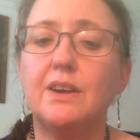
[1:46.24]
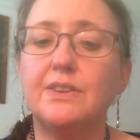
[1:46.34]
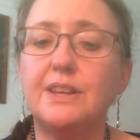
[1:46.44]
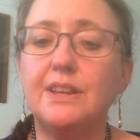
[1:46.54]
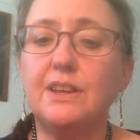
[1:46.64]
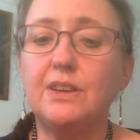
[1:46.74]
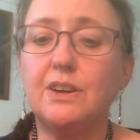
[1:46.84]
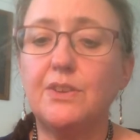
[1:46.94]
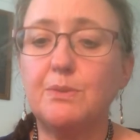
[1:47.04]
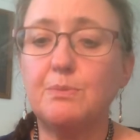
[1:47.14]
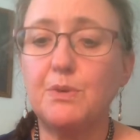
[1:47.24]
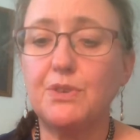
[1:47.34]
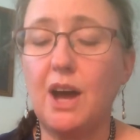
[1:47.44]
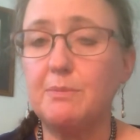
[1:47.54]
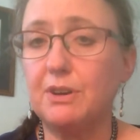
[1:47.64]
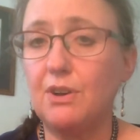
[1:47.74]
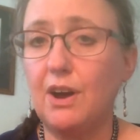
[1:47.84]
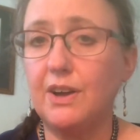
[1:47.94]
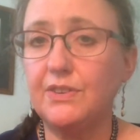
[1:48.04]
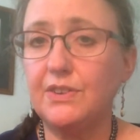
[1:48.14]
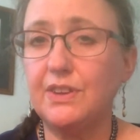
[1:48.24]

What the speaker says: The other most common cause